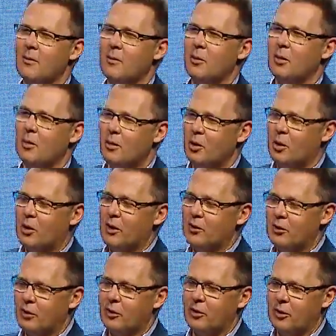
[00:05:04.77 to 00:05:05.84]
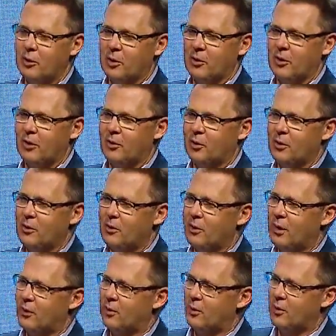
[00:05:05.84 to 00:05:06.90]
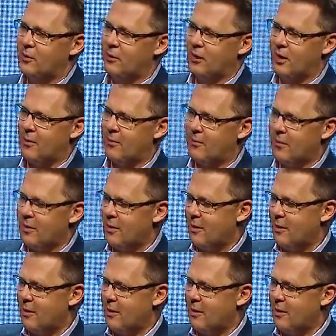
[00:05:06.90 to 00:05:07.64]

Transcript: your question is interesting because it sort of